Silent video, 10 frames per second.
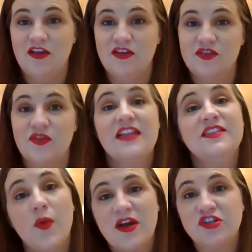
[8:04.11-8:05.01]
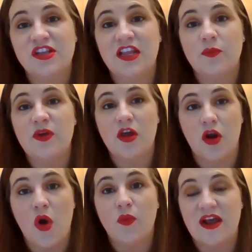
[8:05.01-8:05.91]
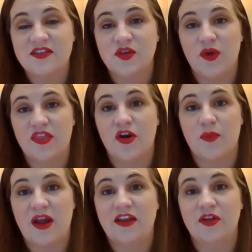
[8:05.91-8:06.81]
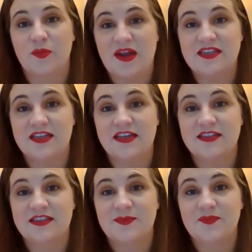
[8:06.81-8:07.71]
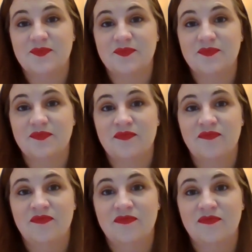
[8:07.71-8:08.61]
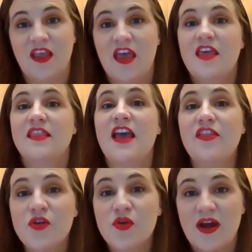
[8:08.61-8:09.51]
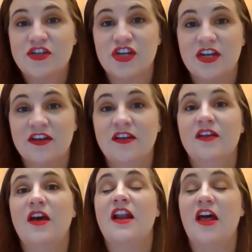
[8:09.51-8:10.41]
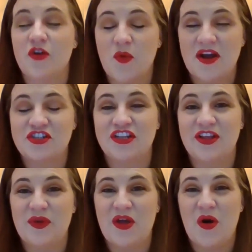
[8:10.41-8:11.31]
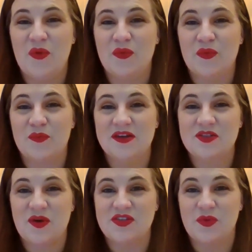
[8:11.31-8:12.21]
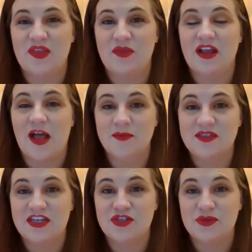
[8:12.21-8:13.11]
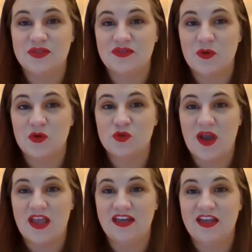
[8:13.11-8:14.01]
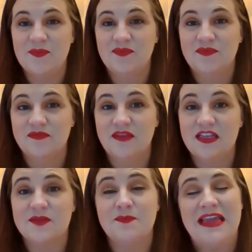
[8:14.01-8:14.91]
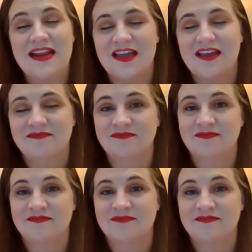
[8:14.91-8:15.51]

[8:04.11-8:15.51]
So that's a question that we can all wrestle with on a regular basis. The other question, another question that we all must wrestle with when it comes to issues of spirituality, is meaning.